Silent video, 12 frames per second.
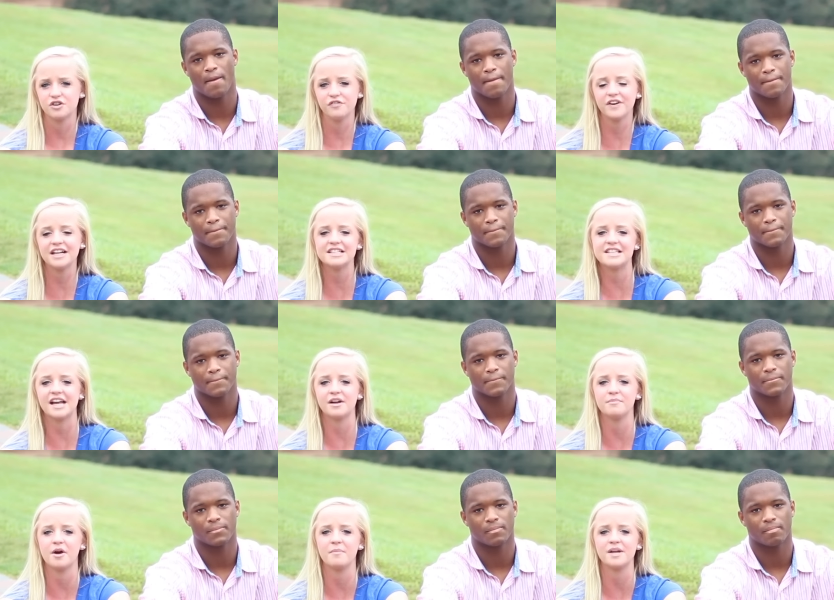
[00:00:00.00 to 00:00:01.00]
Speaker 1: Don't forget to take
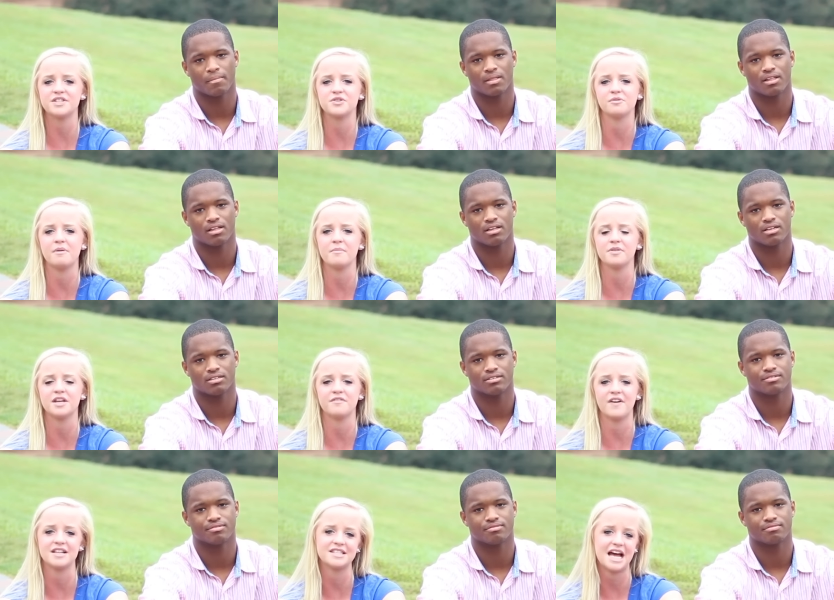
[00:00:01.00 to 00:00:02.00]
a moment to remember the
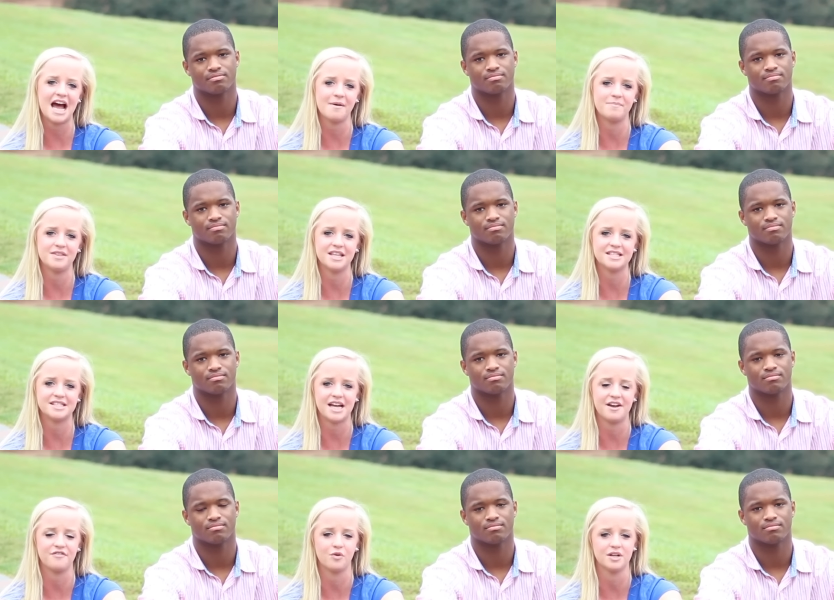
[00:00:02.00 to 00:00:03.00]
events that happened this
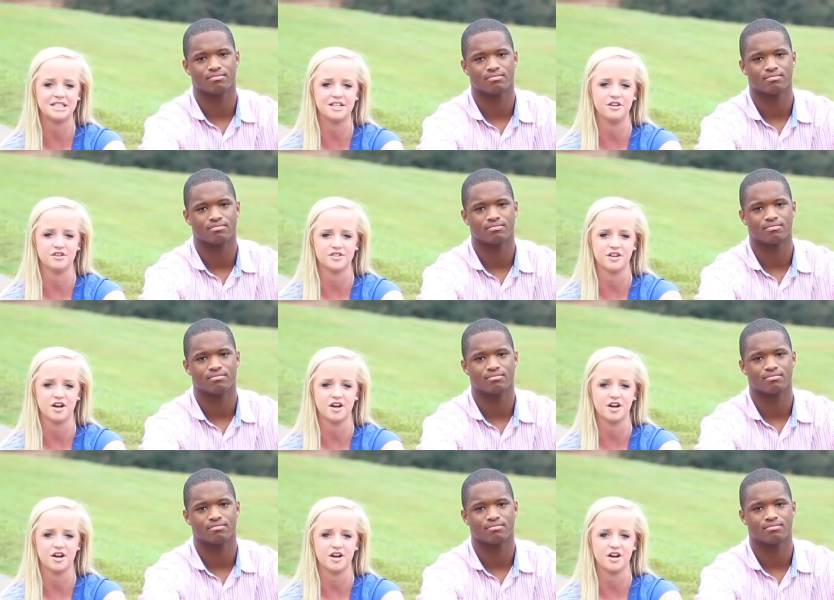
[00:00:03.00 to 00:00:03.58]
day 14 years